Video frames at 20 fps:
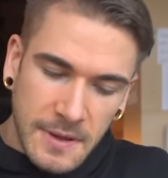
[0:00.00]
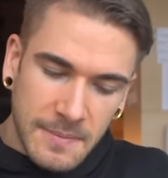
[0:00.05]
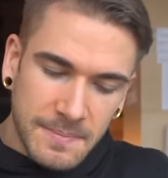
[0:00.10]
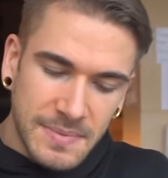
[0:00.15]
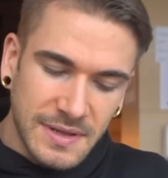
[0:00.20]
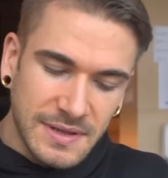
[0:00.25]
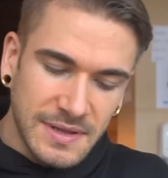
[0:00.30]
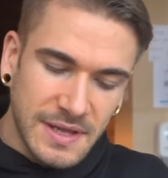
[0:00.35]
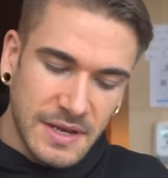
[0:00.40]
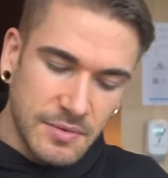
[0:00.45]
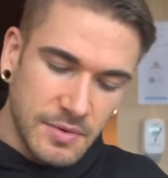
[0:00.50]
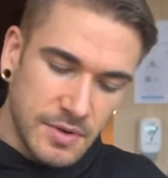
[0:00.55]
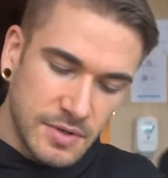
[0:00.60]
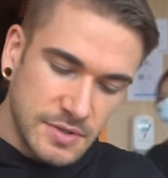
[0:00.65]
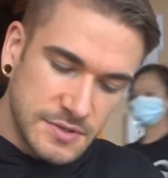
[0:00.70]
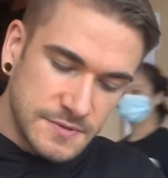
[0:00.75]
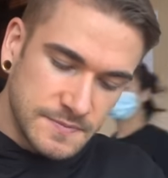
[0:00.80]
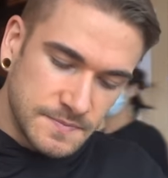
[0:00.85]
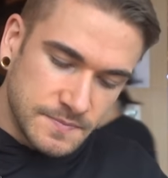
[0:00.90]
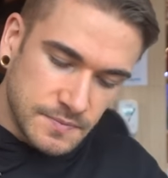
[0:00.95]
pink lady
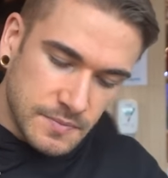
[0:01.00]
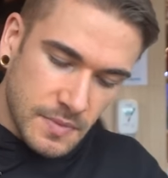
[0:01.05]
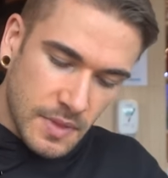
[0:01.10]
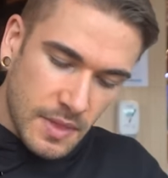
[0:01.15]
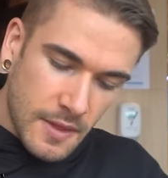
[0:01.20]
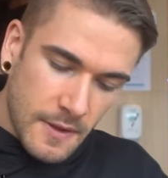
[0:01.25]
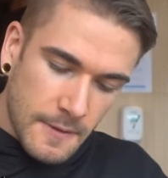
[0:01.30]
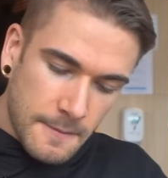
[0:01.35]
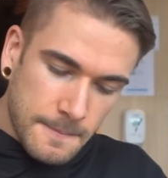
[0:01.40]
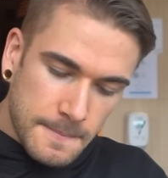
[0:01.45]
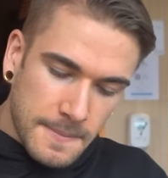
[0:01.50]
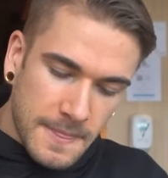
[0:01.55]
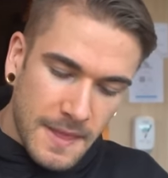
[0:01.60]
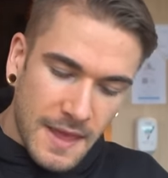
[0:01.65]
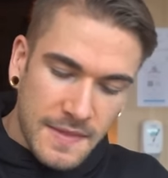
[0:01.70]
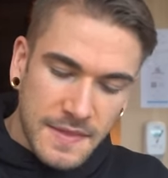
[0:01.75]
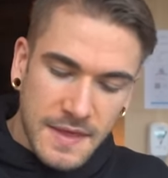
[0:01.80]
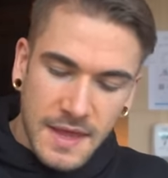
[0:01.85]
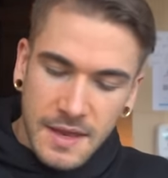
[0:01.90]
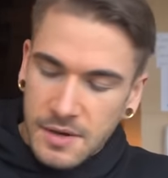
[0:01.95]
rolls.
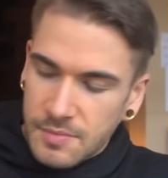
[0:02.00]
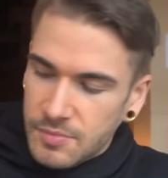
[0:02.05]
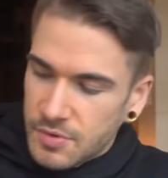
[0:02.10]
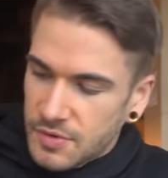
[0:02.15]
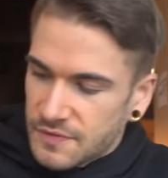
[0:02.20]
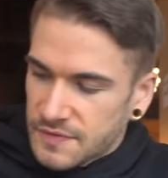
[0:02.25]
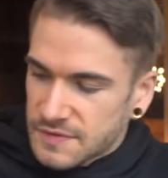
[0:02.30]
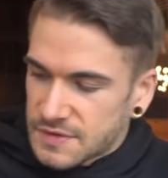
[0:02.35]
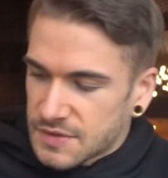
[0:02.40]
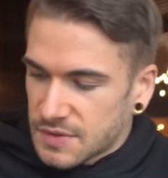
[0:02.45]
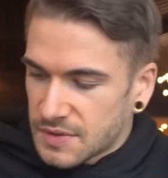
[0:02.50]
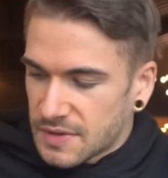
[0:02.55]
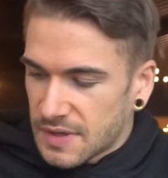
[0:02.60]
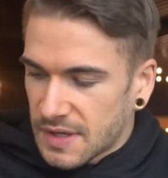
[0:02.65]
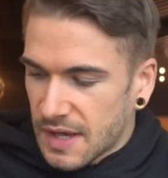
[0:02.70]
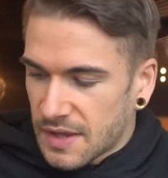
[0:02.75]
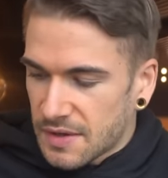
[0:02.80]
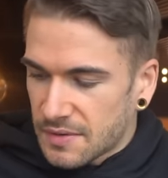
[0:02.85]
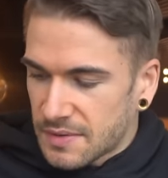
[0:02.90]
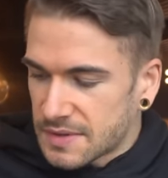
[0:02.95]
And then I'll move to
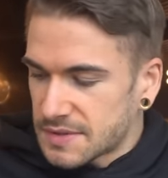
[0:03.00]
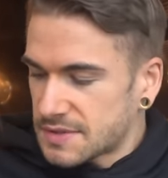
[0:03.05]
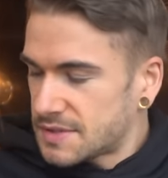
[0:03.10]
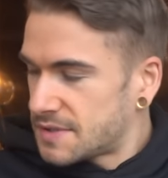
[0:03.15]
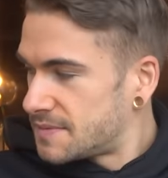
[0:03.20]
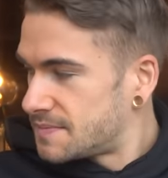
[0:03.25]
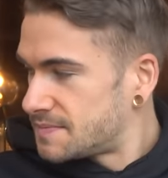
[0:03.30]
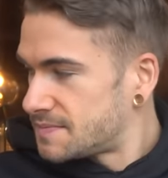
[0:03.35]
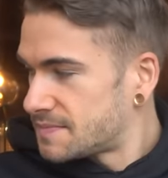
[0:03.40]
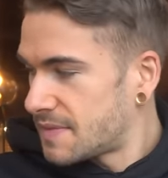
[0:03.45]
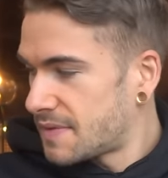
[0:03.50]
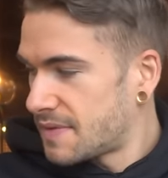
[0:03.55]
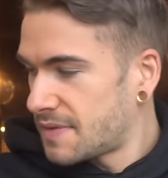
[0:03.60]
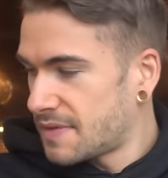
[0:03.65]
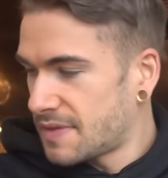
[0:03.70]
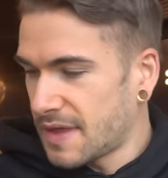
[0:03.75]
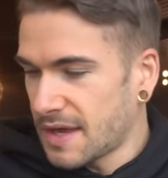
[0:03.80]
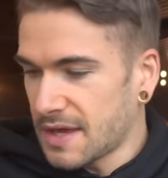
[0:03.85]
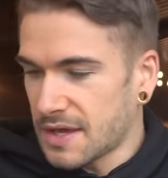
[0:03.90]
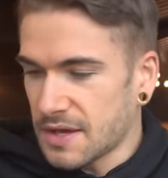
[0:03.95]
the other ones.
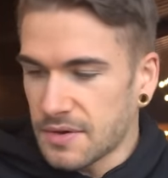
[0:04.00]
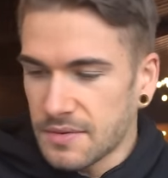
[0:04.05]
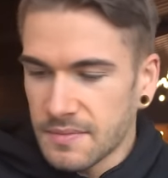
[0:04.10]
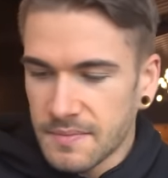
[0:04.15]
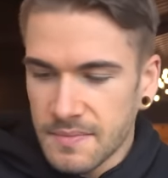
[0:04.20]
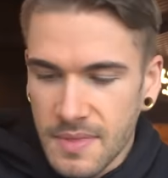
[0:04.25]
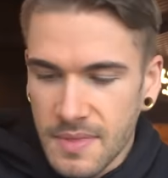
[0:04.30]
Thank you.